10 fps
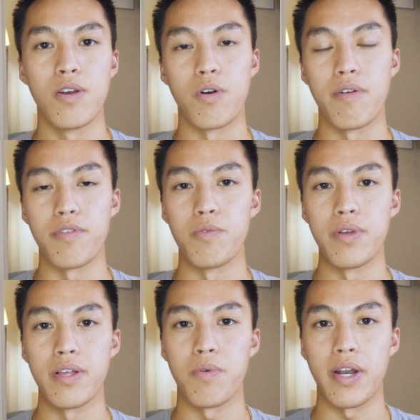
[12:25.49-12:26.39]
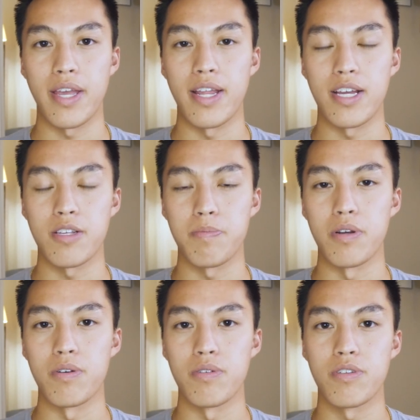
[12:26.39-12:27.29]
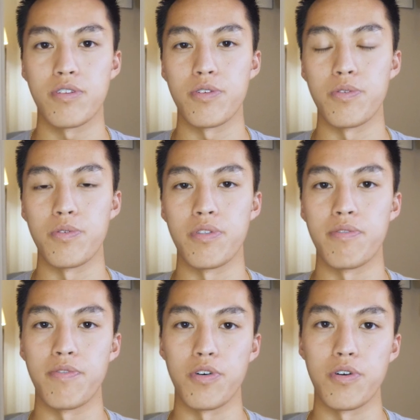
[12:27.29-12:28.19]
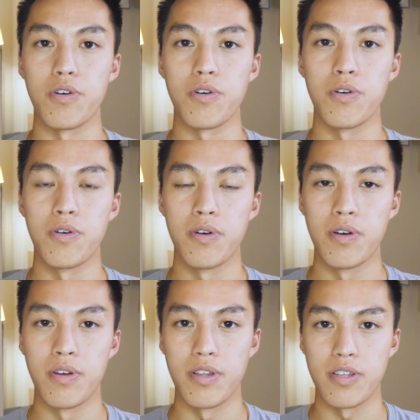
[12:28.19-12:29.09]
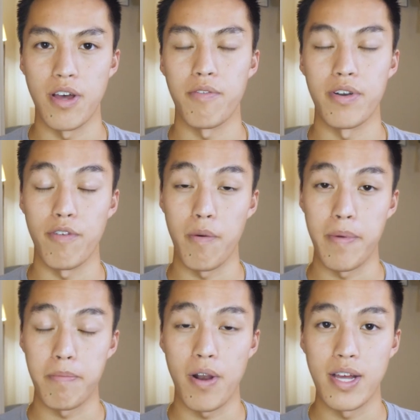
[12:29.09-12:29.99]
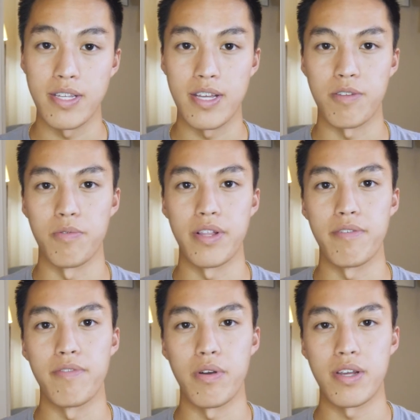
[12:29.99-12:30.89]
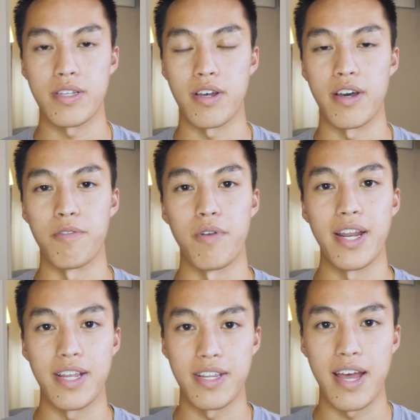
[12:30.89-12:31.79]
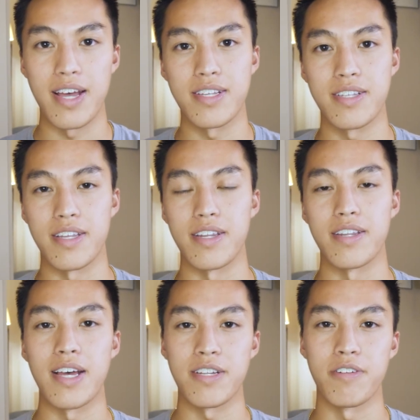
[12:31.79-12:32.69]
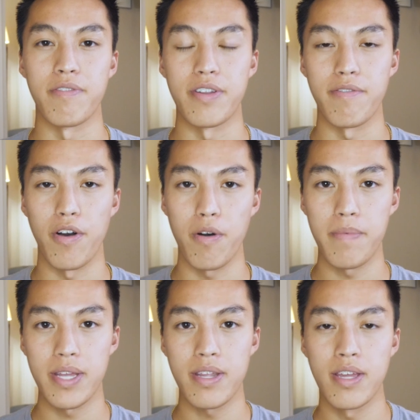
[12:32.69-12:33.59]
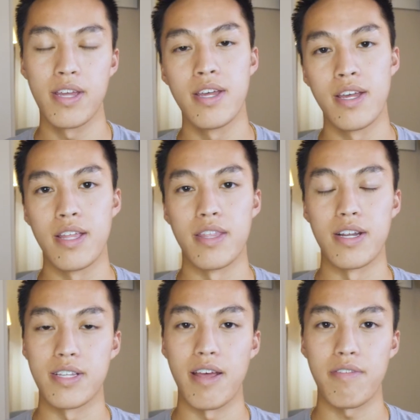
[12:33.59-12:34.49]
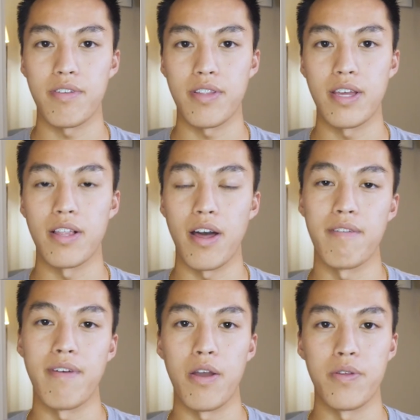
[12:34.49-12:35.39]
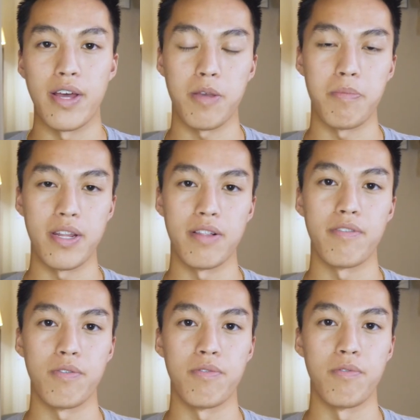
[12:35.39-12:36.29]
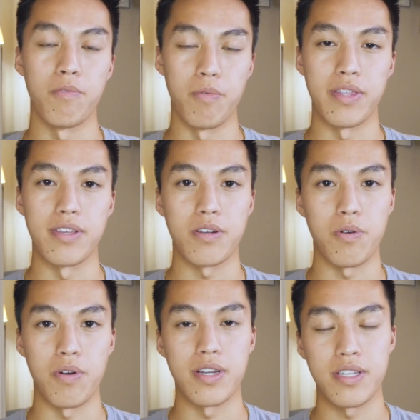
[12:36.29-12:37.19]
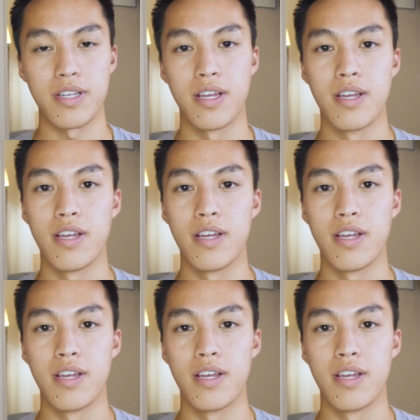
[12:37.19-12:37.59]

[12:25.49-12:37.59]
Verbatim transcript: or if you really want to get exposed to the full software development process and really focus on writing tests and test driven development, there's definitely a lot of value that can be delivered with this course.